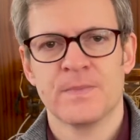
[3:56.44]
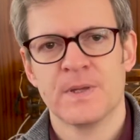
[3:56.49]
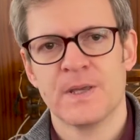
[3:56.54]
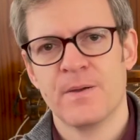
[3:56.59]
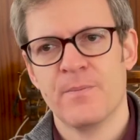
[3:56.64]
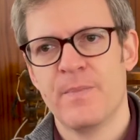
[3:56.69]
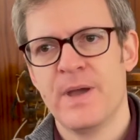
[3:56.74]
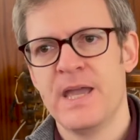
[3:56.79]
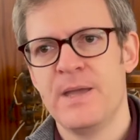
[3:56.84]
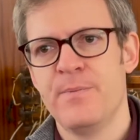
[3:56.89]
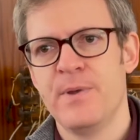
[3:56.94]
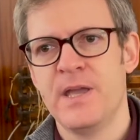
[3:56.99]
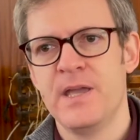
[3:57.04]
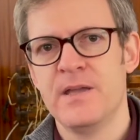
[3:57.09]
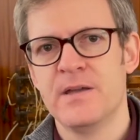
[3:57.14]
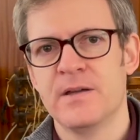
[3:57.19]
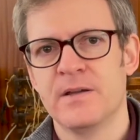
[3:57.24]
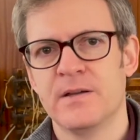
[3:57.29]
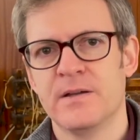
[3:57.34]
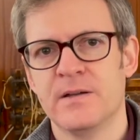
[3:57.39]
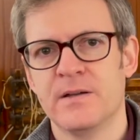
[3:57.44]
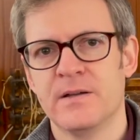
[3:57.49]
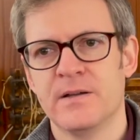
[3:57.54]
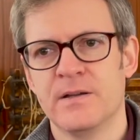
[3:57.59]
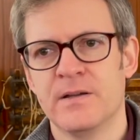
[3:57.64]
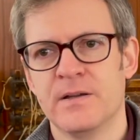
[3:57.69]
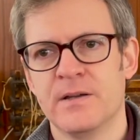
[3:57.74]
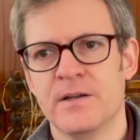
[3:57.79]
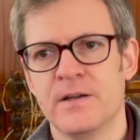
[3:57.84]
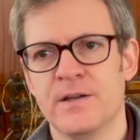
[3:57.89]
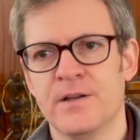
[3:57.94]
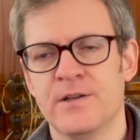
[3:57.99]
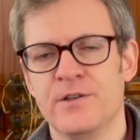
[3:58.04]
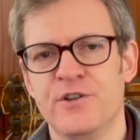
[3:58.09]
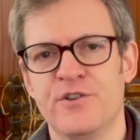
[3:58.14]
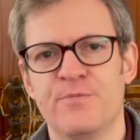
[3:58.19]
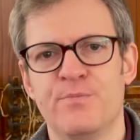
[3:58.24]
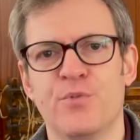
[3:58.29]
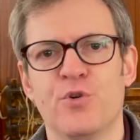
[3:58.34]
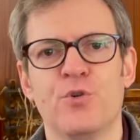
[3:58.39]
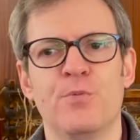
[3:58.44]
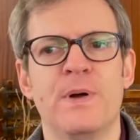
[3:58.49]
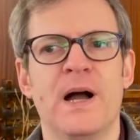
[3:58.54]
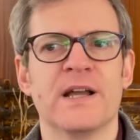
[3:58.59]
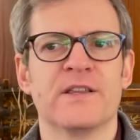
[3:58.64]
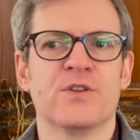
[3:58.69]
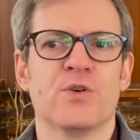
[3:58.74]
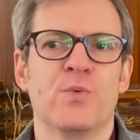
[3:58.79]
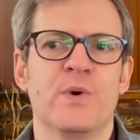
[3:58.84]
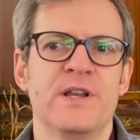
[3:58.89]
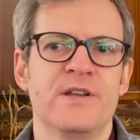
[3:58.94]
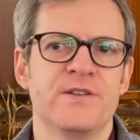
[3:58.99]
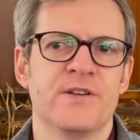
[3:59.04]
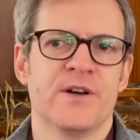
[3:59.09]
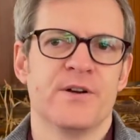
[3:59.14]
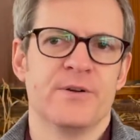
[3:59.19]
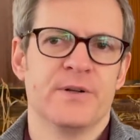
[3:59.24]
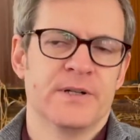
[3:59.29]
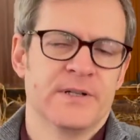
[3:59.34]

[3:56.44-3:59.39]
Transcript: Maybe you've pulled back the window